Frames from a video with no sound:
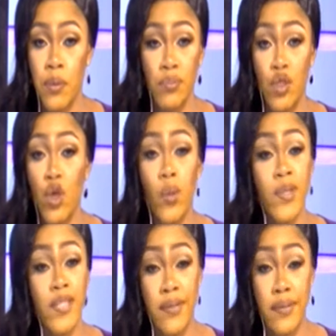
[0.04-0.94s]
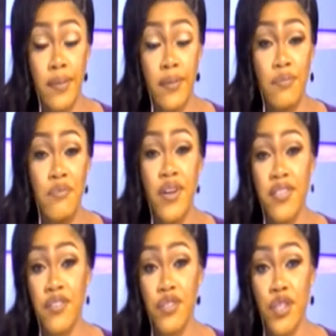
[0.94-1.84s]
Normally,
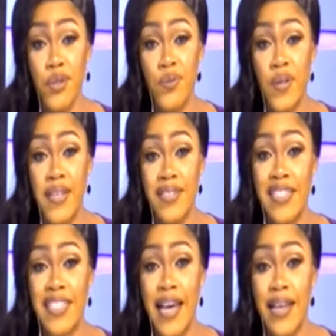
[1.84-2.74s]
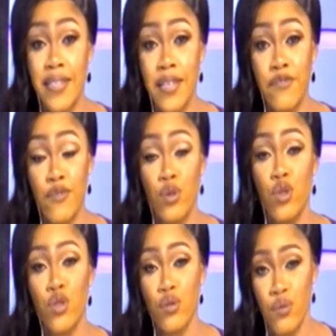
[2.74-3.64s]
raising children is a task for
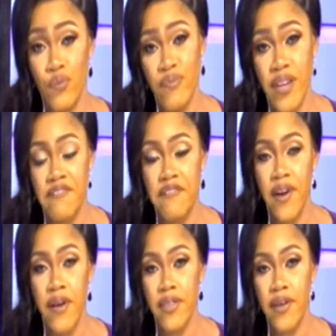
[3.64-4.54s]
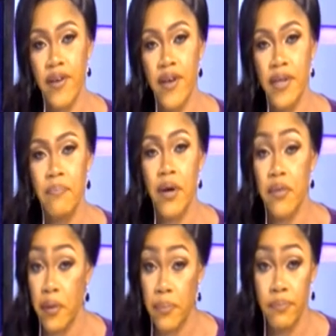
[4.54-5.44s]
two, a father and a
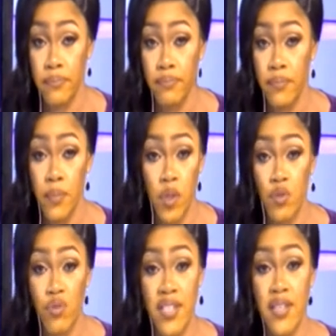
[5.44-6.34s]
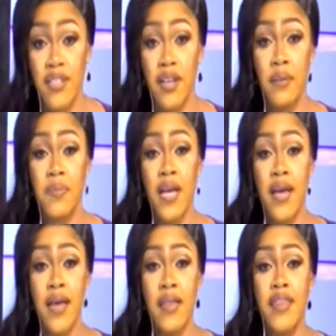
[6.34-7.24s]
mother. But in recent times,
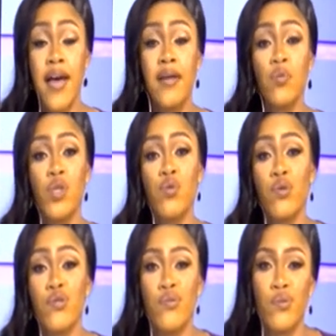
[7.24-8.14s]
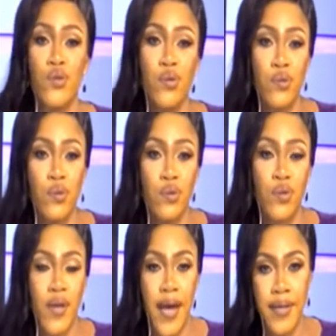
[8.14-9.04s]
that which was for two to
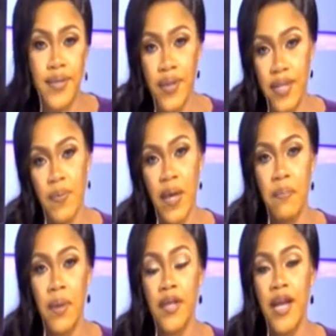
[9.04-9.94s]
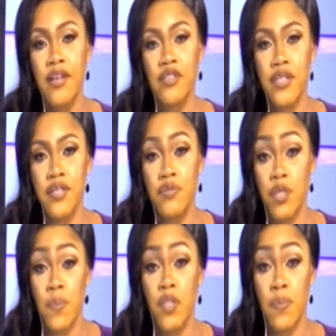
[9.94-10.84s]
handle has become largely the
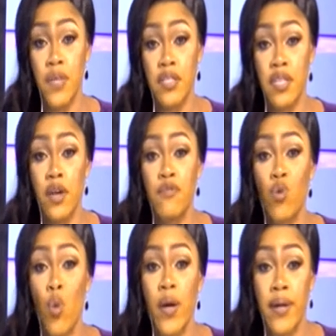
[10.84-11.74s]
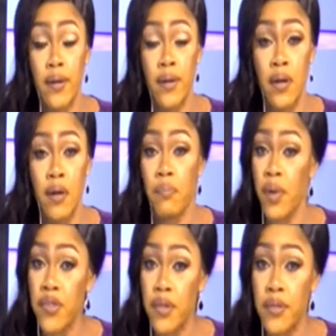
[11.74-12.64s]
responsibility of one
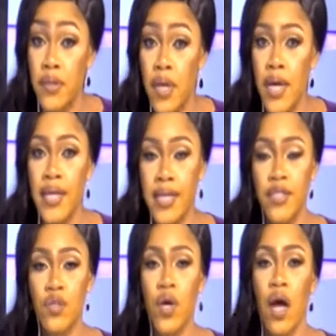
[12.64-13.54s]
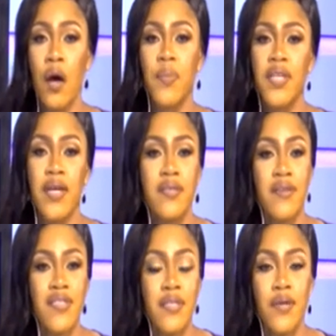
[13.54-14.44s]
mothers, leading to a common case of
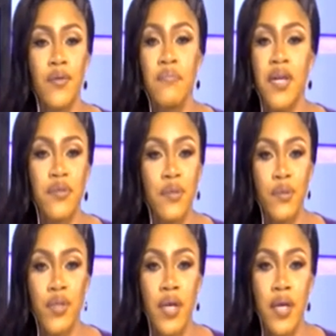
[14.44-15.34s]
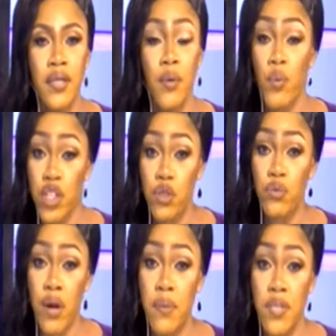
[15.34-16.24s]
single motherhood. Now, Rachel
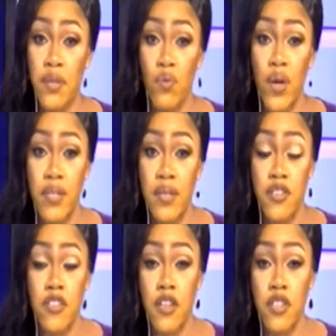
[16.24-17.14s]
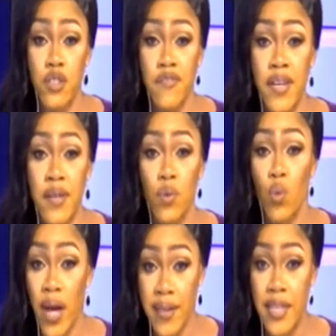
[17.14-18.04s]
Ramson went on a search to find out
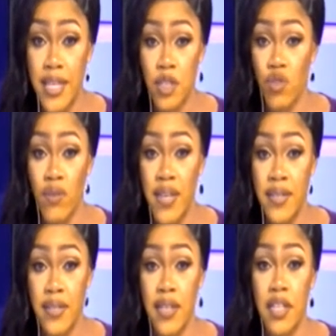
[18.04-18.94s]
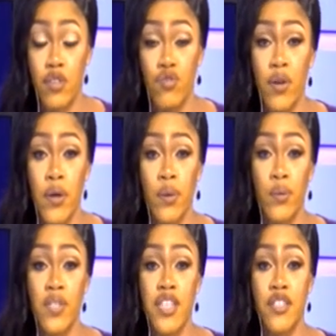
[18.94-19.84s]
why this trend is taking a
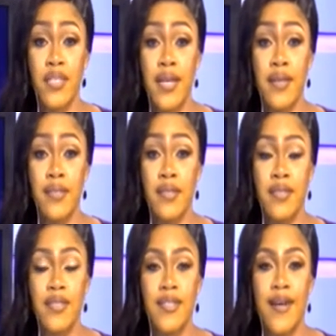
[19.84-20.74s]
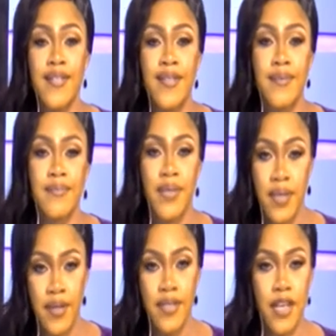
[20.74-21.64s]
stronghold in today's society.
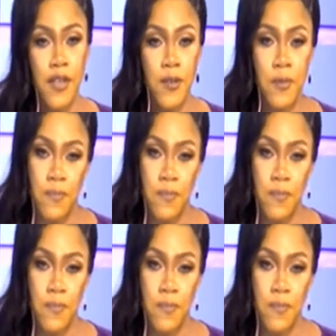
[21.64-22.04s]
Take a look.